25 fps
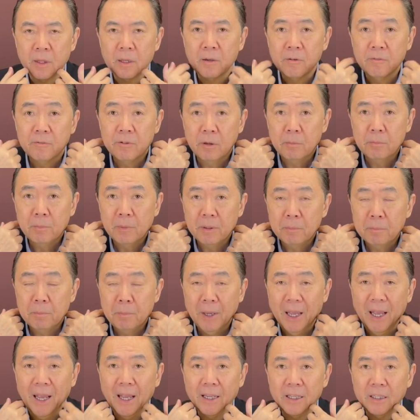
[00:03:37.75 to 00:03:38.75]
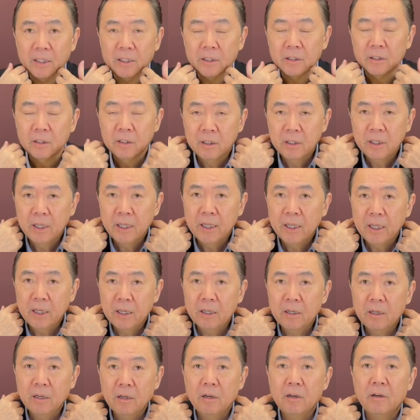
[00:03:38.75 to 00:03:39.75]
from the back
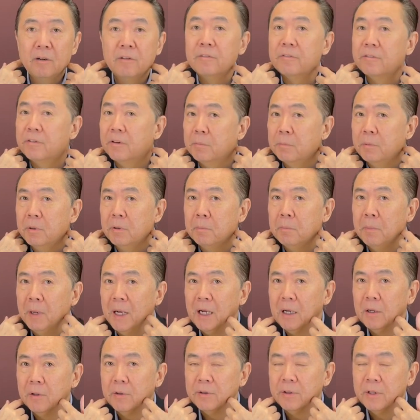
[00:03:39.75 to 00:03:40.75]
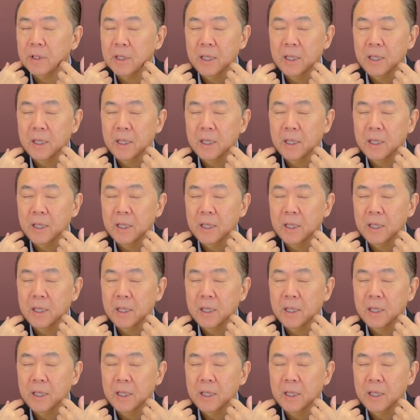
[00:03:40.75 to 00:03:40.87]
here, from your mouth,